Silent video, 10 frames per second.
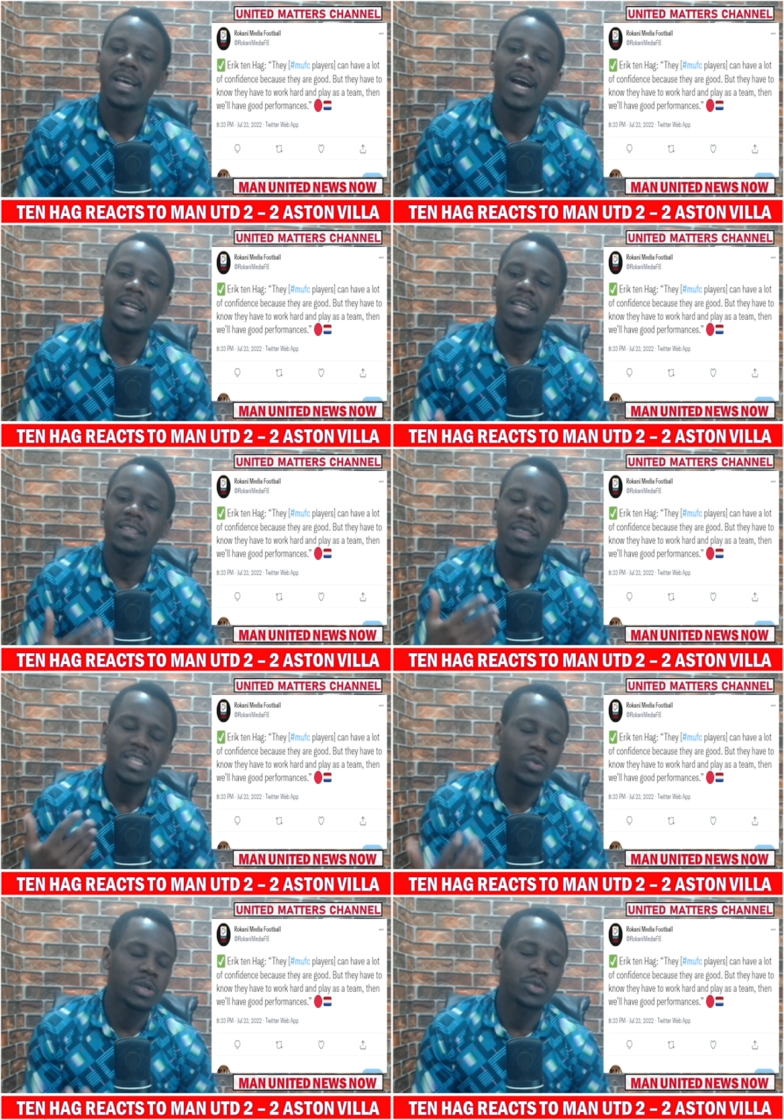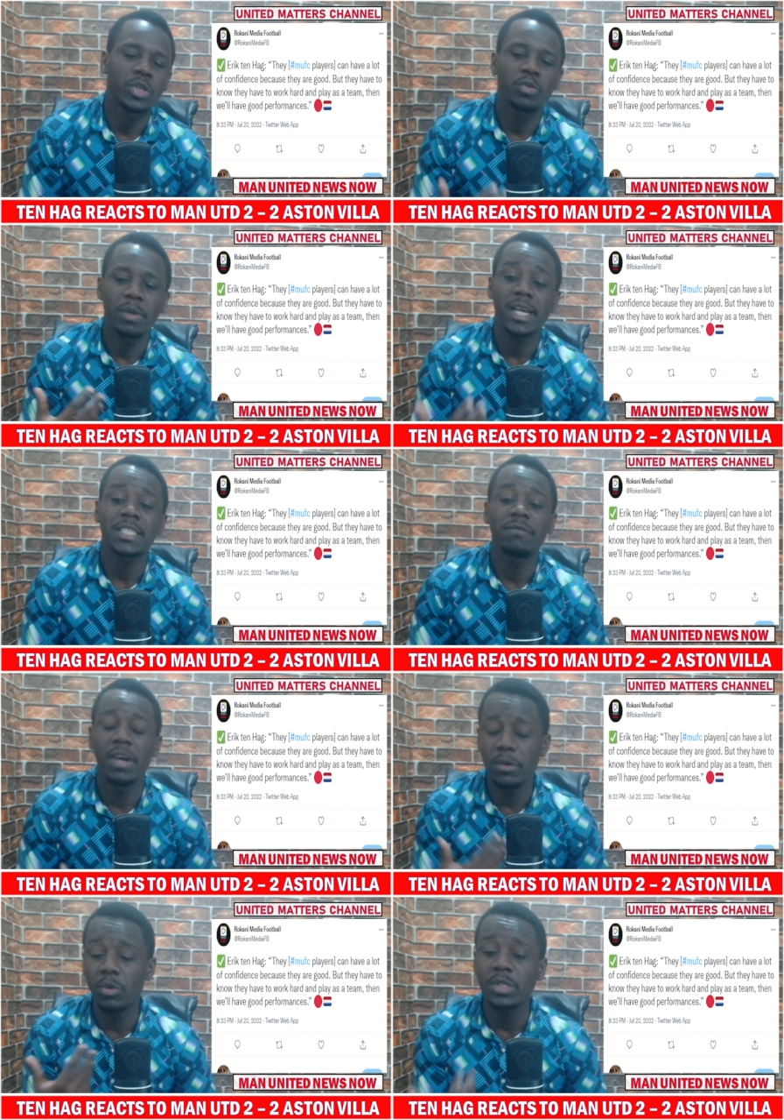And that's what's going to make us a
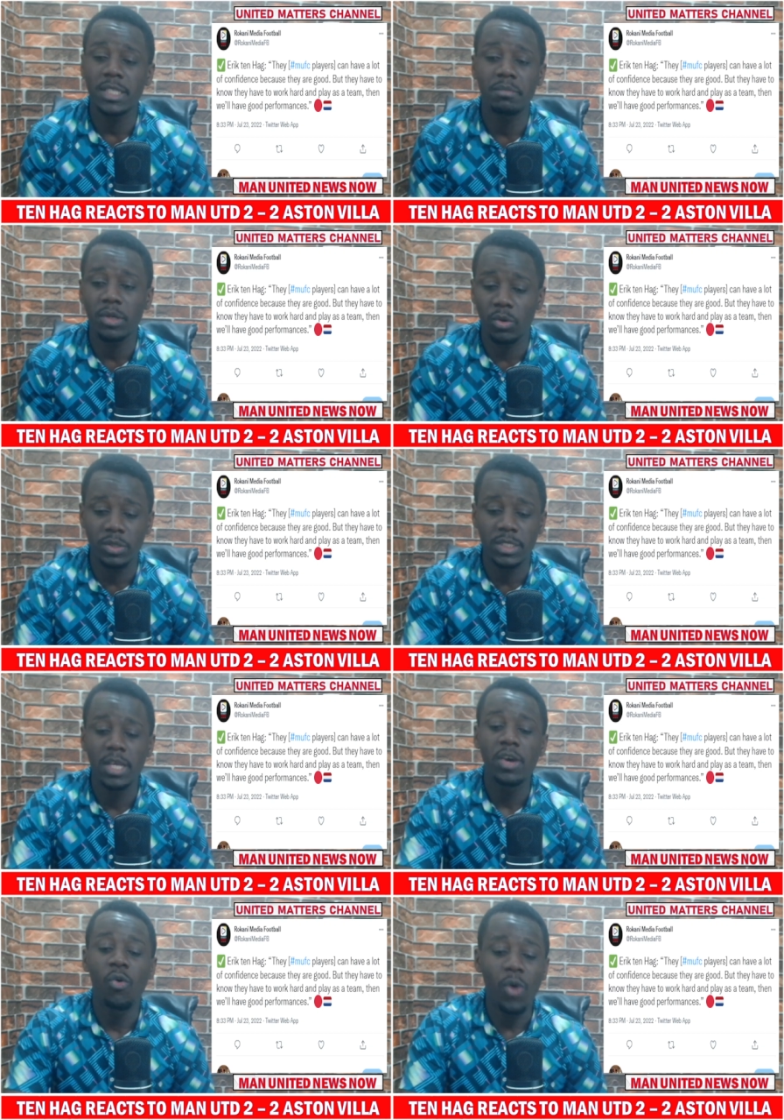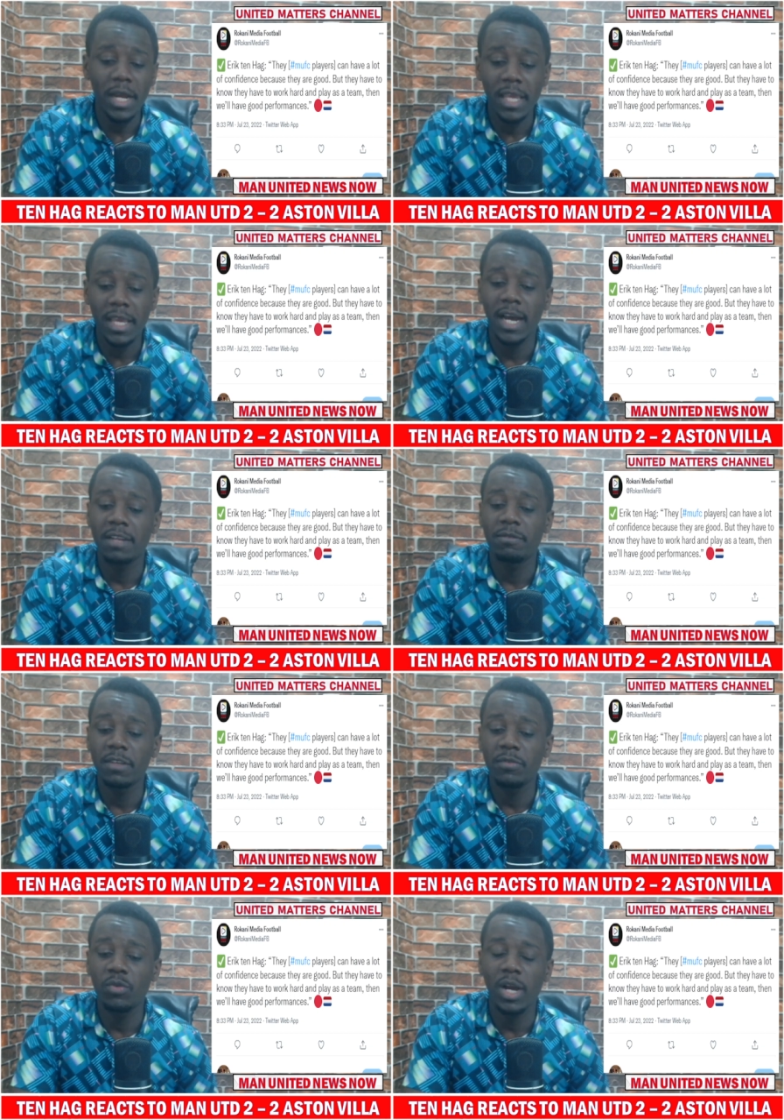very good team, because working hard, even
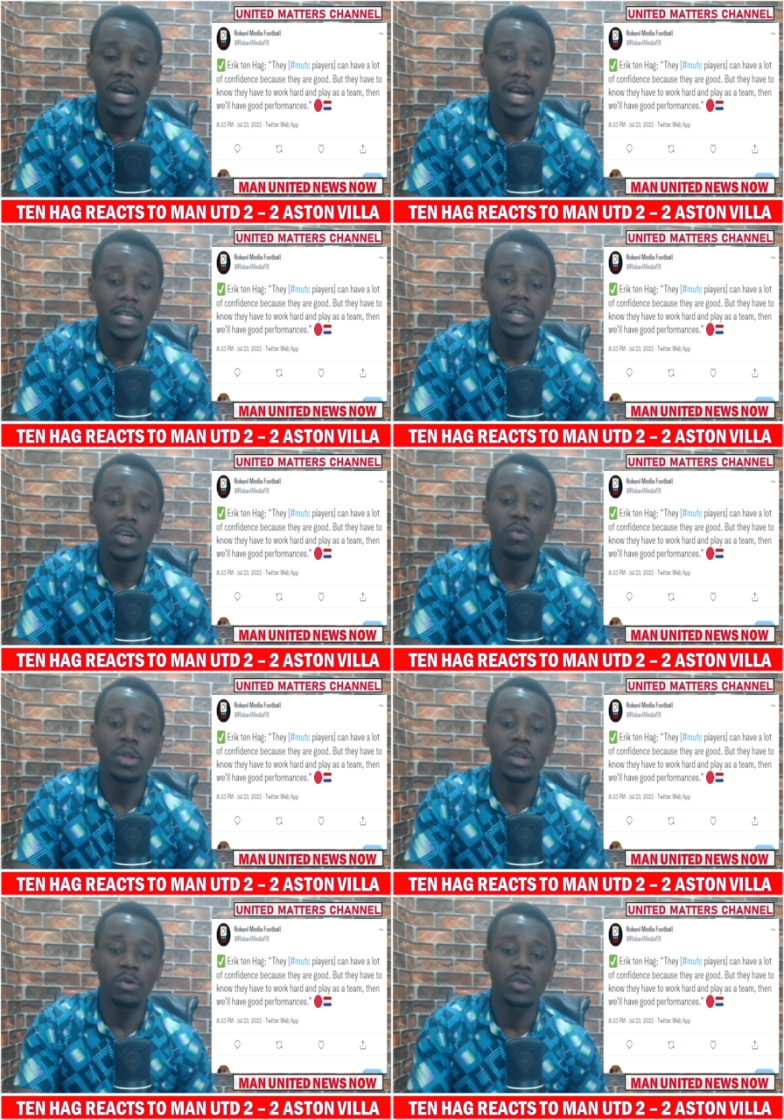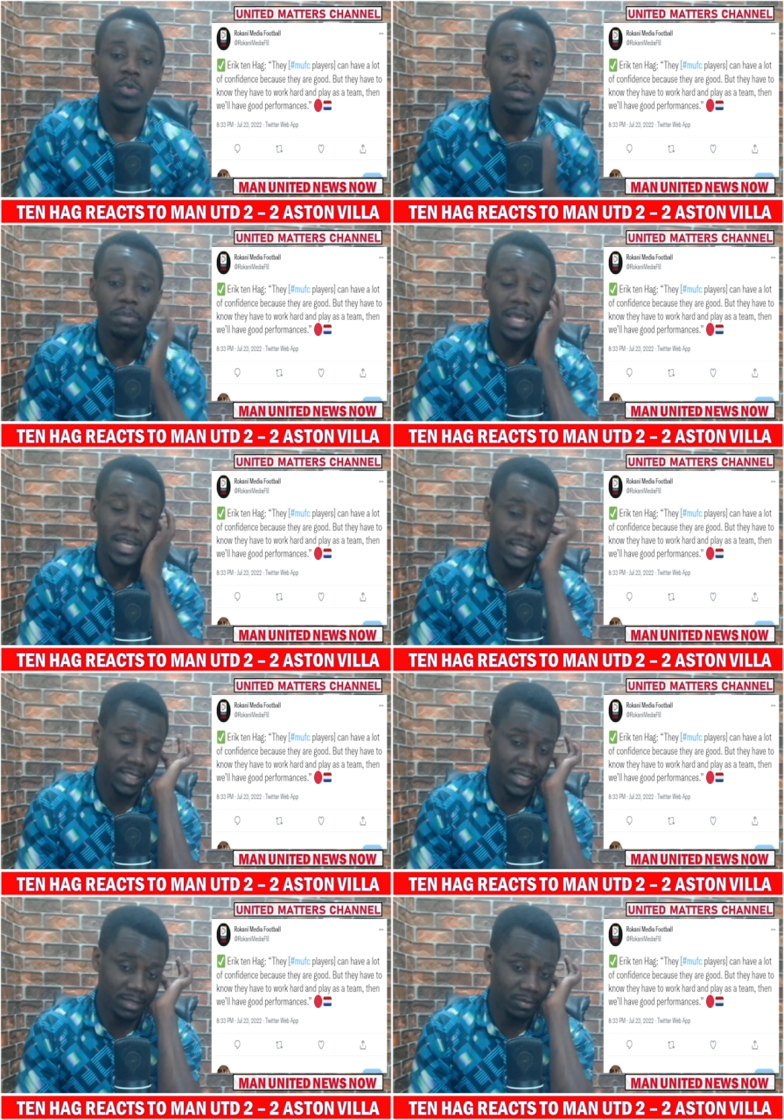if you work hard, when you're not really playing as a
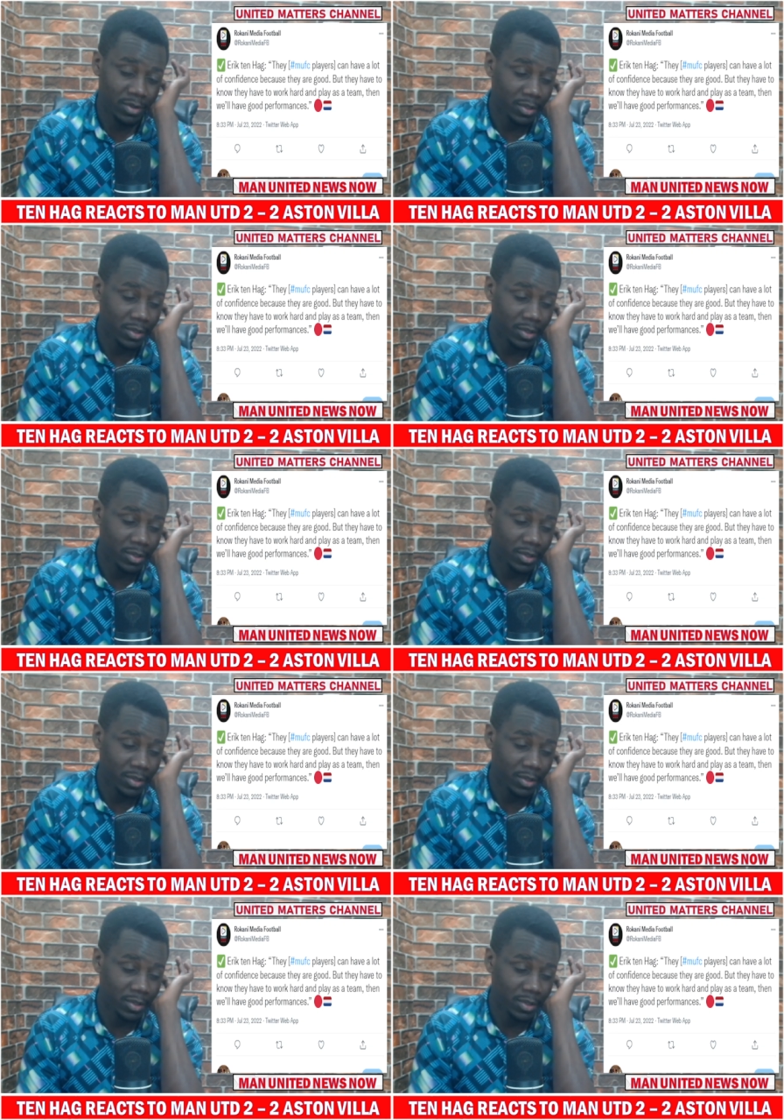team,